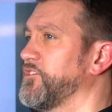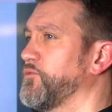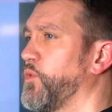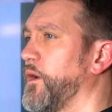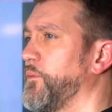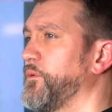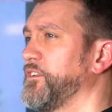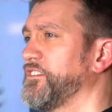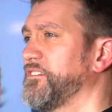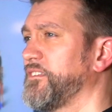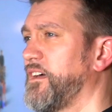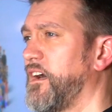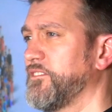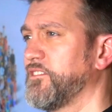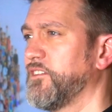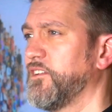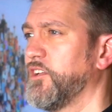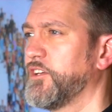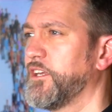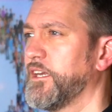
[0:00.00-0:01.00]
where we start
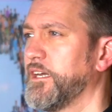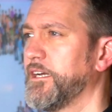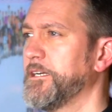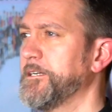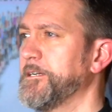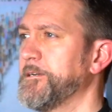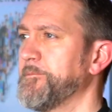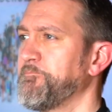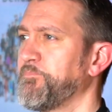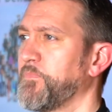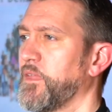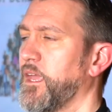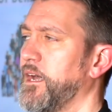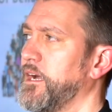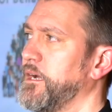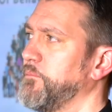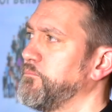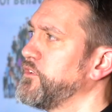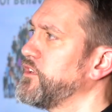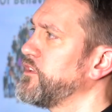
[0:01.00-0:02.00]
to look at
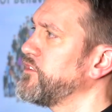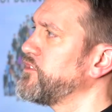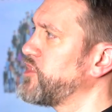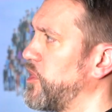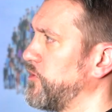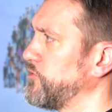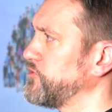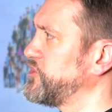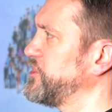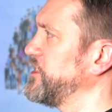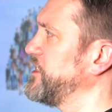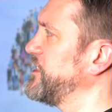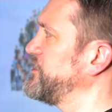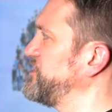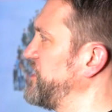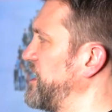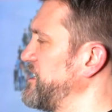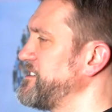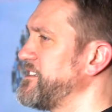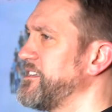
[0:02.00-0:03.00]
culture,
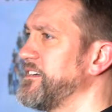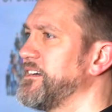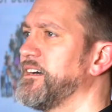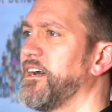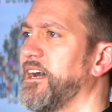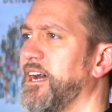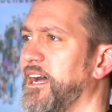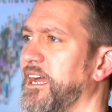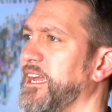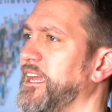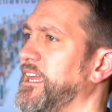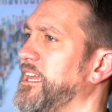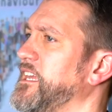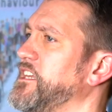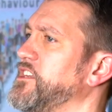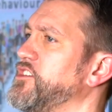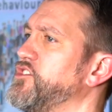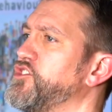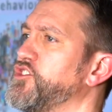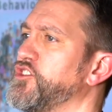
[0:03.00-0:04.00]
gender,
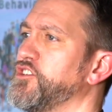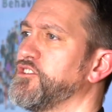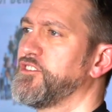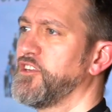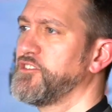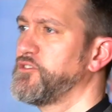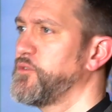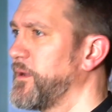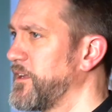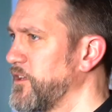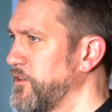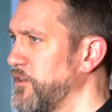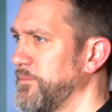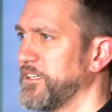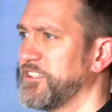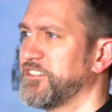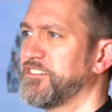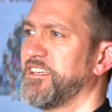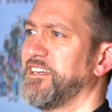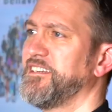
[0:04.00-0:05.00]
age,
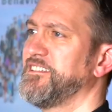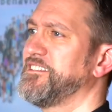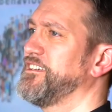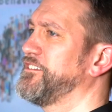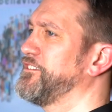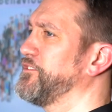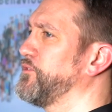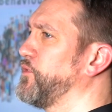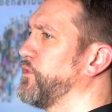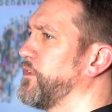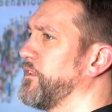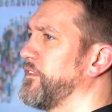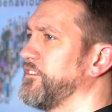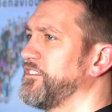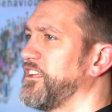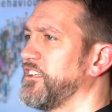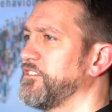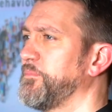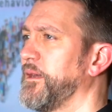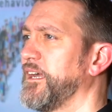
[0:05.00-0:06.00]
socioeconomic status, all of
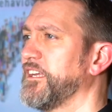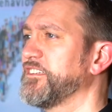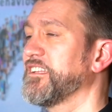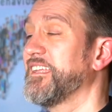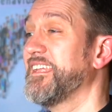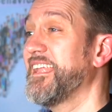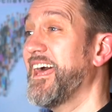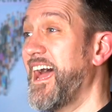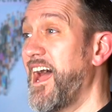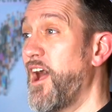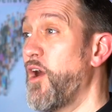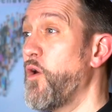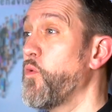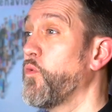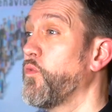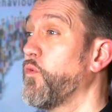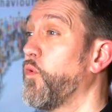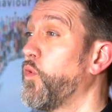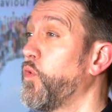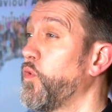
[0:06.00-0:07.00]
those aspects, and
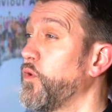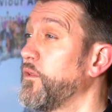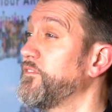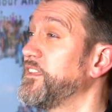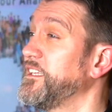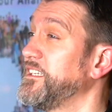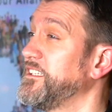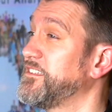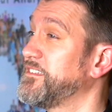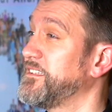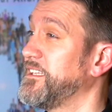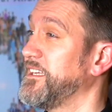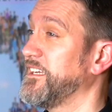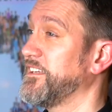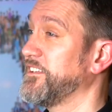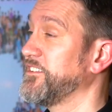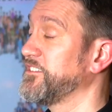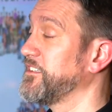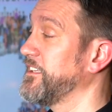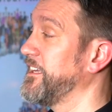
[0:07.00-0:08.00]
how all of these
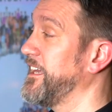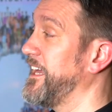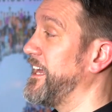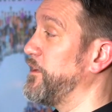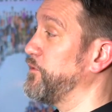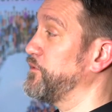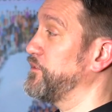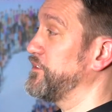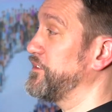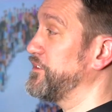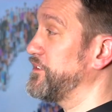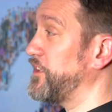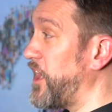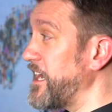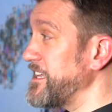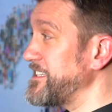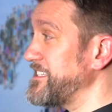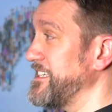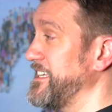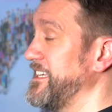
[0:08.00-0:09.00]
things, how
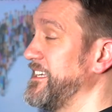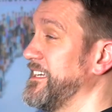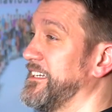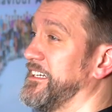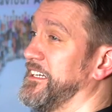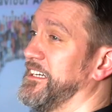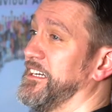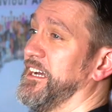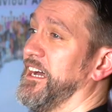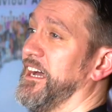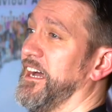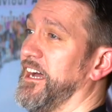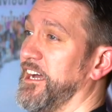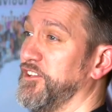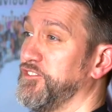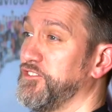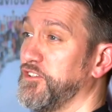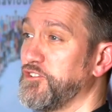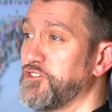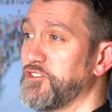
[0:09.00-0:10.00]
society
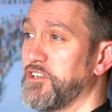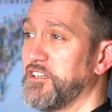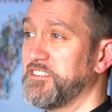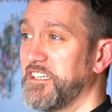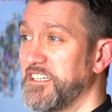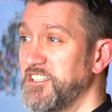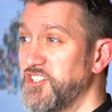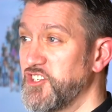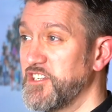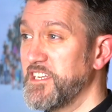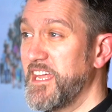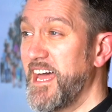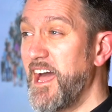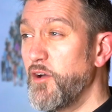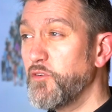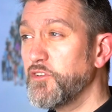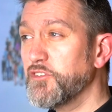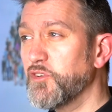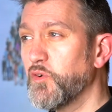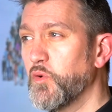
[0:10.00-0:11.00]
and socialization,
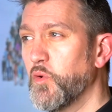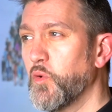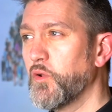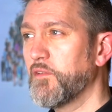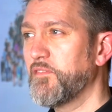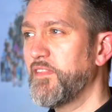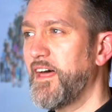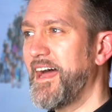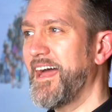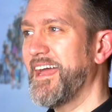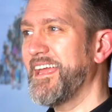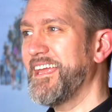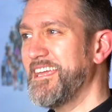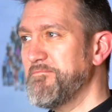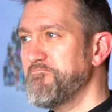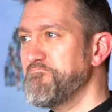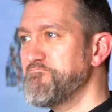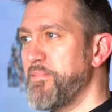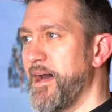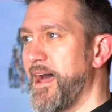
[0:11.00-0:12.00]
how does all of that
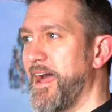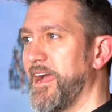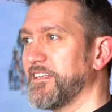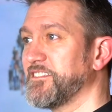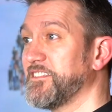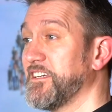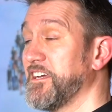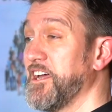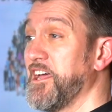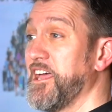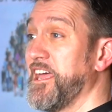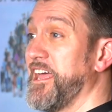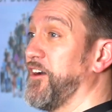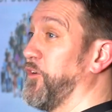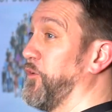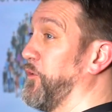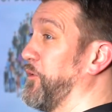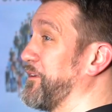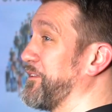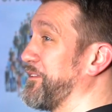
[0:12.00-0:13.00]
impact
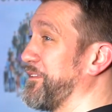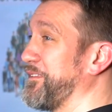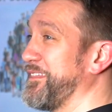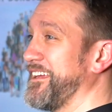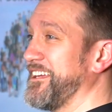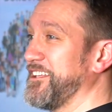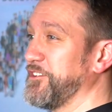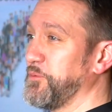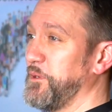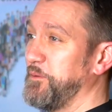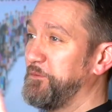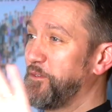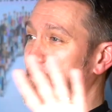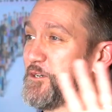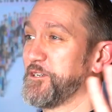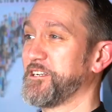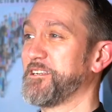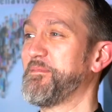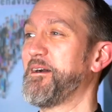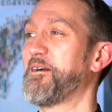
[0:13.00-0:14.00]
all of the things we've
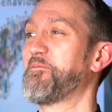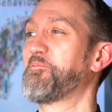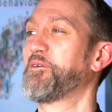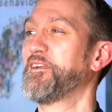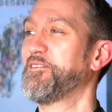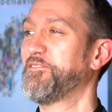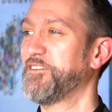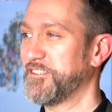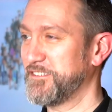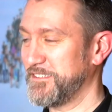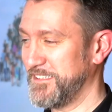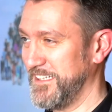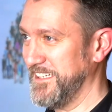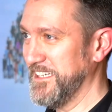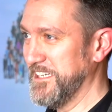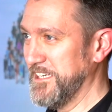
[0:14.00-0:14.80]
talked about previously.